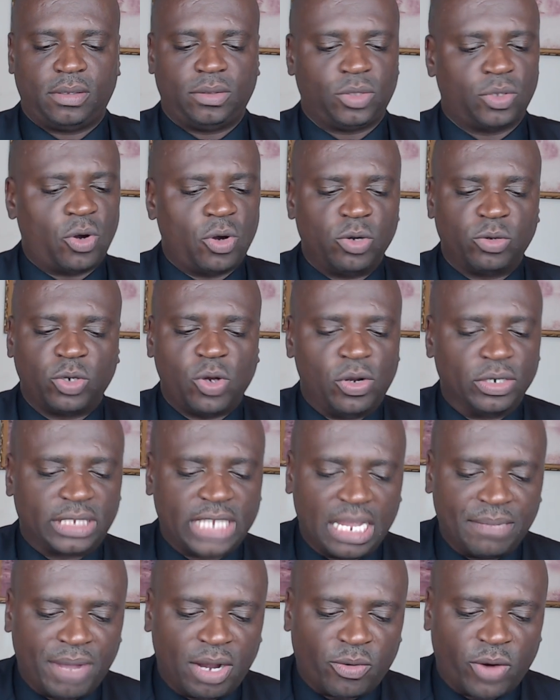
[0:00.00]
Don't
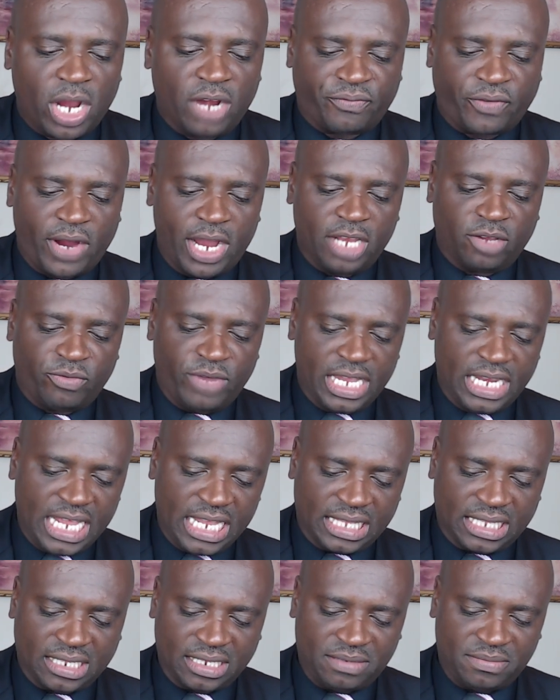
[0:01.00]
take my word for it. Read
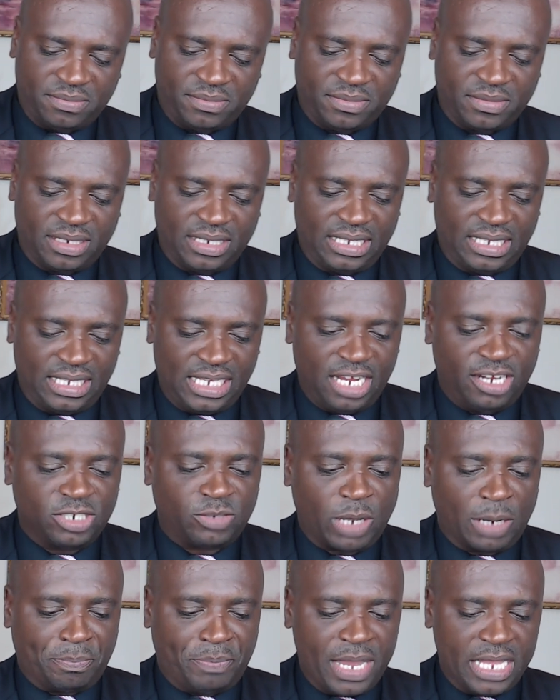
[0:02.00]
it.
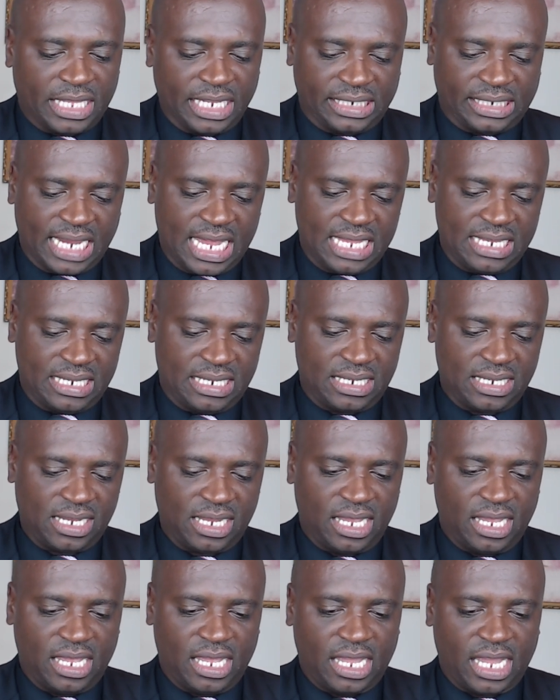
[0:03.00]
Here's what Peter says
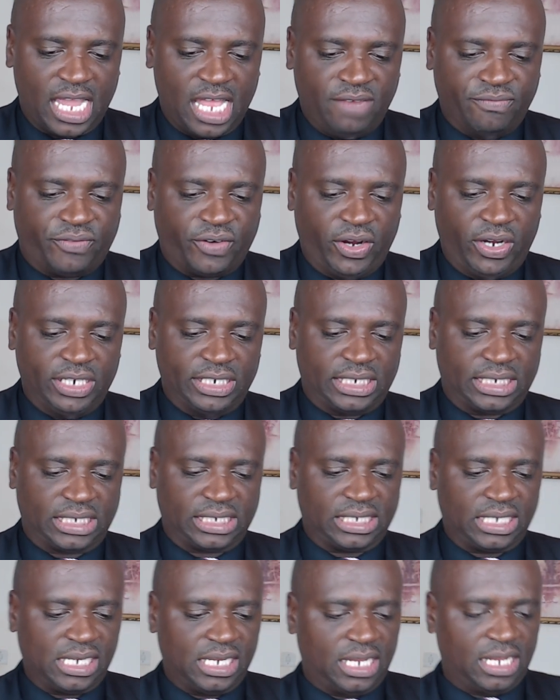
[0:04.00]
in
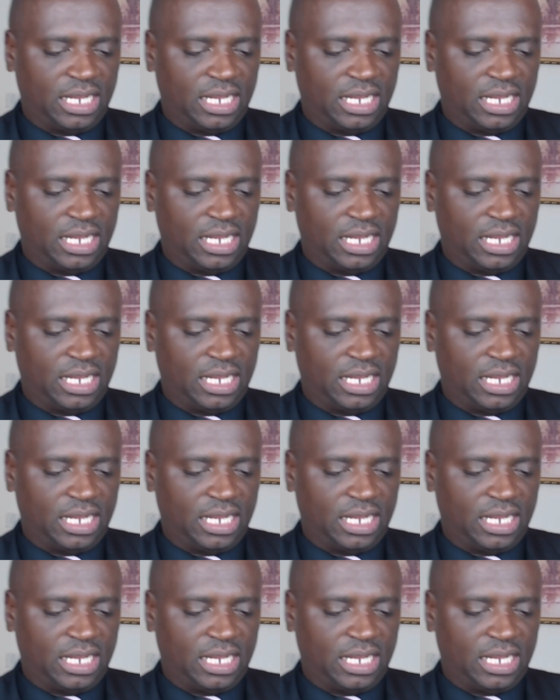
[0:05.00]
verse